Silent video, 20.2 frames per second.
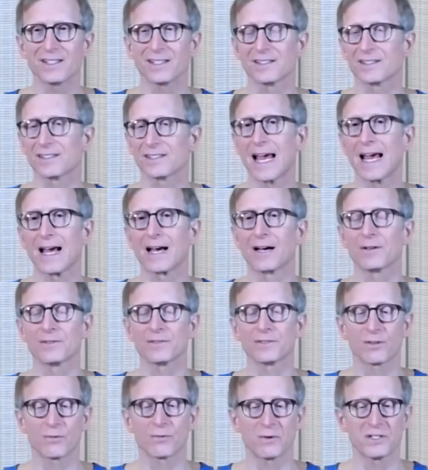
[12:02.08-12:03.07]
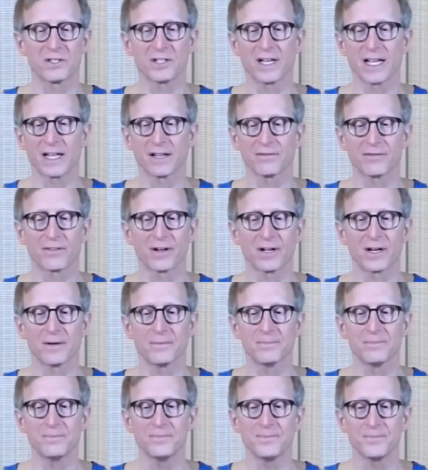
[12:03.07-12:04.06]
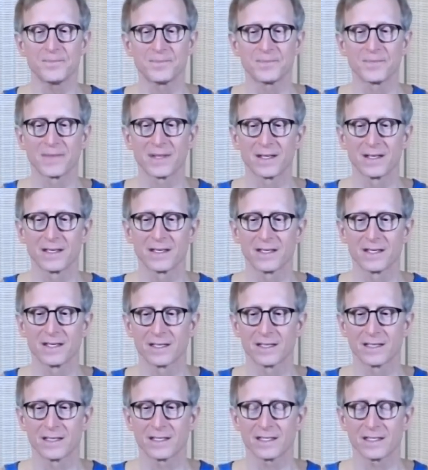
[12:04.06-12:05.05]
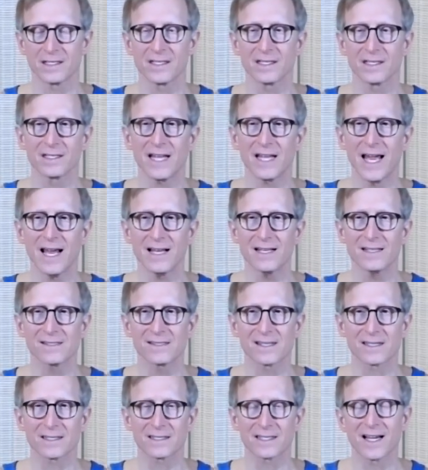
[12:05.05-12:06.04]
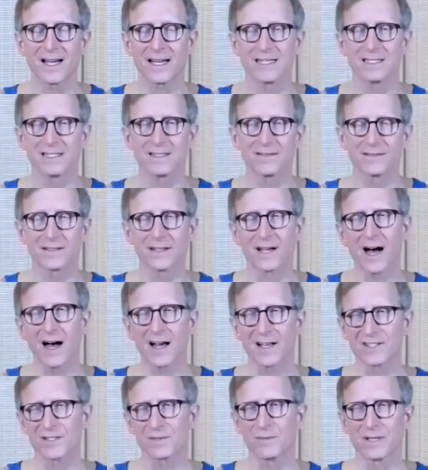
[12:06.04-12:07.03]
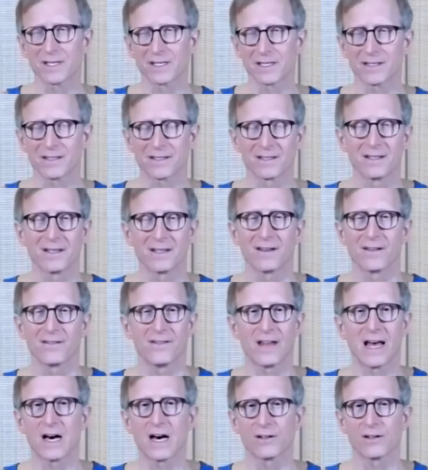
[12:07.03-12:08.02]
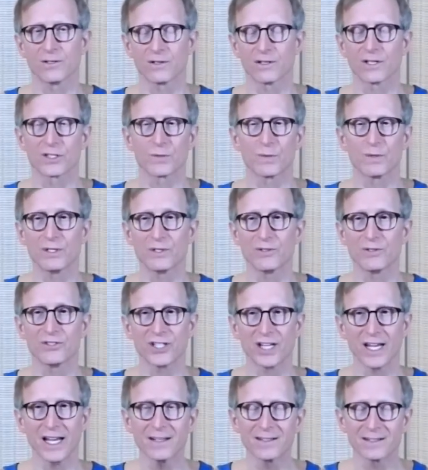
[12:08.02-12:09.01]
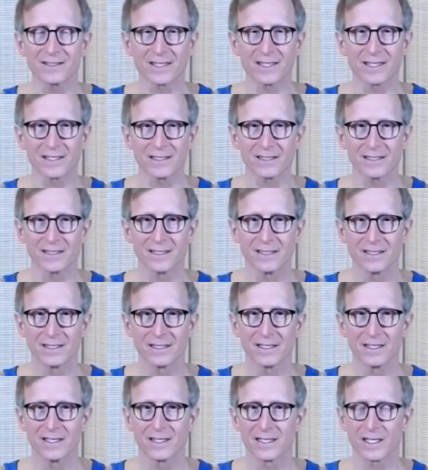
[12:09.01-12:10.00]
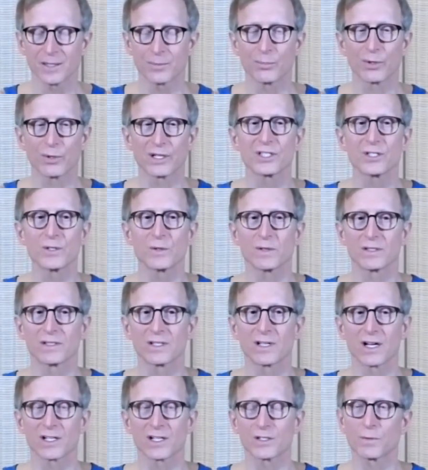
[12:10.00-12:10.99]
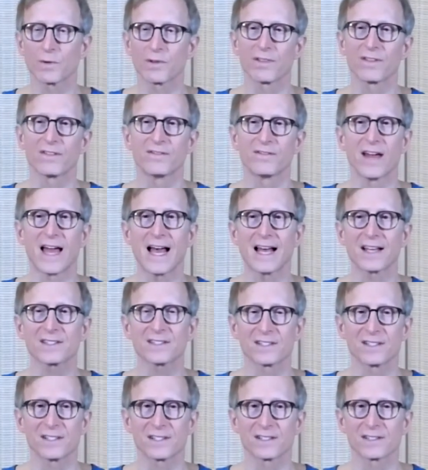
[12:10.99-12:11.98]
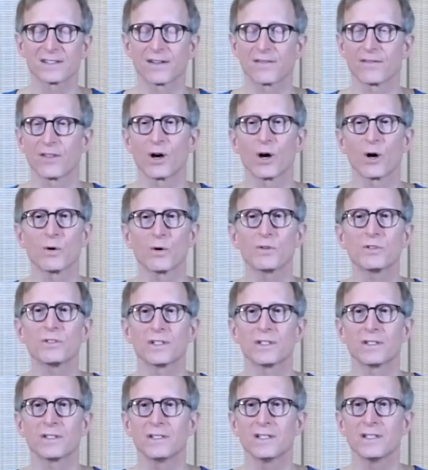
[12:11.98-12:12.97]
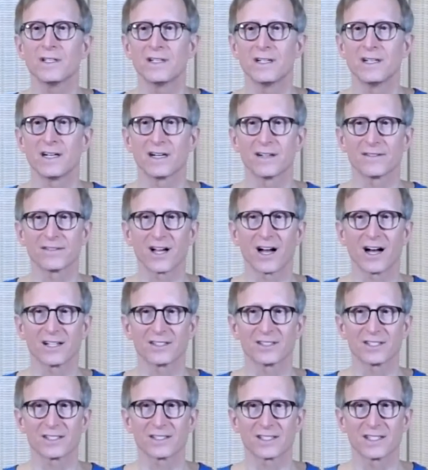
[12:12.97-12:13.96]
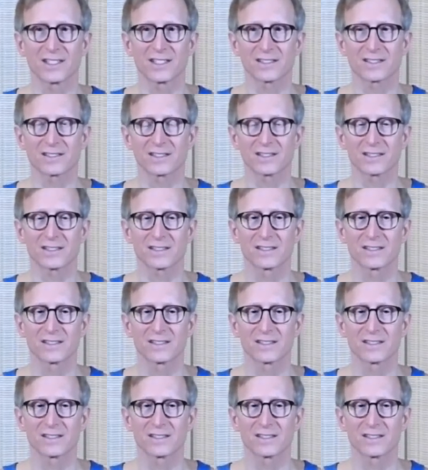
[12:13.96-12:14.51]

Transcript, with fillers: and sounds originate from it has a kind of cosmic value because when you chant it, it brings you in touch with the vastness of the ocean of consciousness.